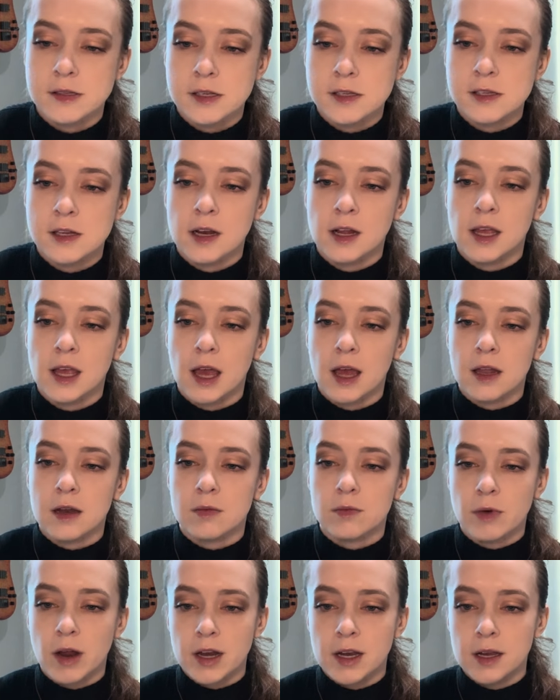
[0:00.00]
listen again.
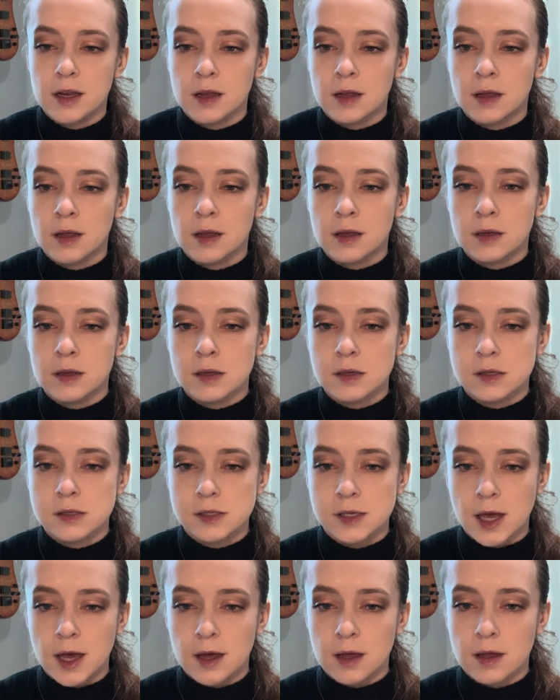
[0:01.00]
Ready,
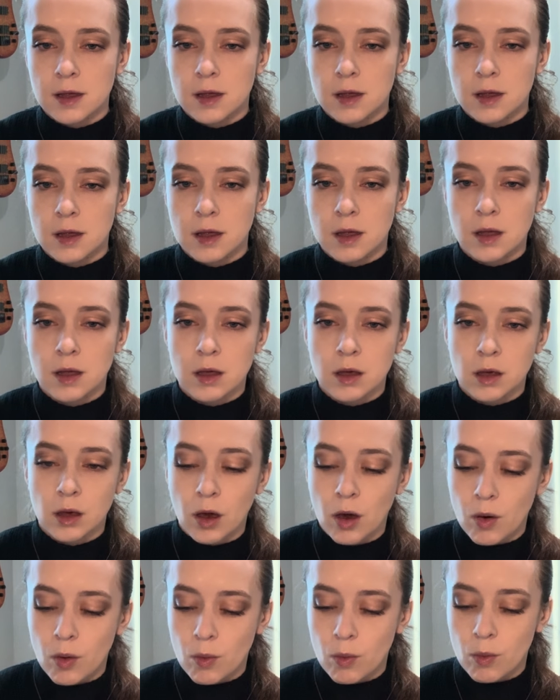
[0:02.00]
set,
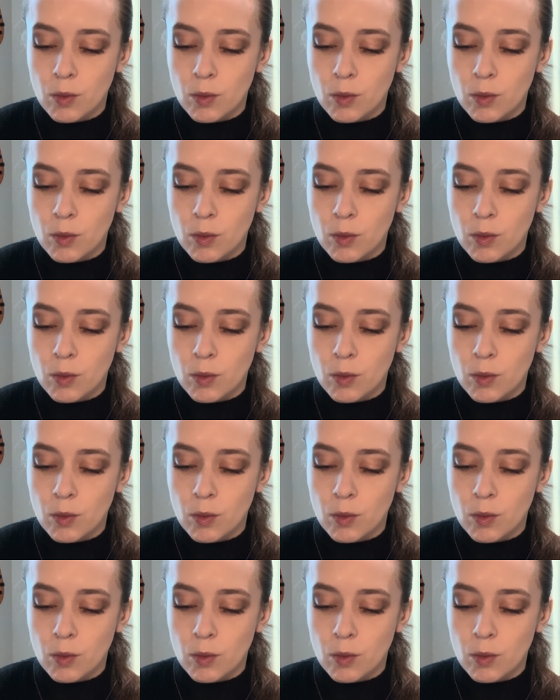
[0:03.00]
go.